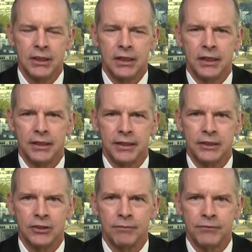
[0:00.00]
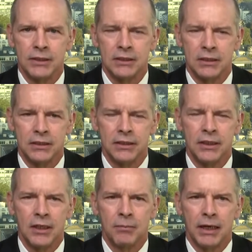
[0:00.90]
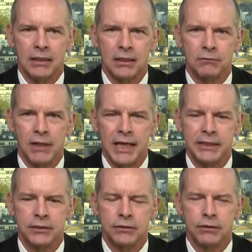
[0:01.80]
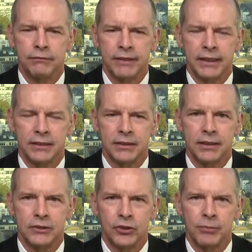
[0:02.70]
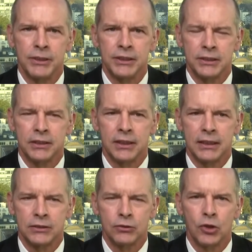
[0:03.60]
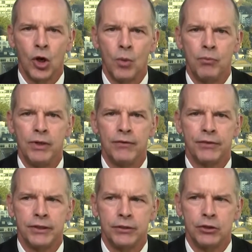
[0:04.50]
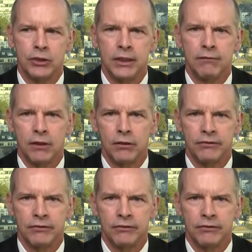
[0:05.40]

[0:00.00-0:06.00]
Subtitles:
And that's obviously partly related to the fact that Germany still has to cope with the huge inflow of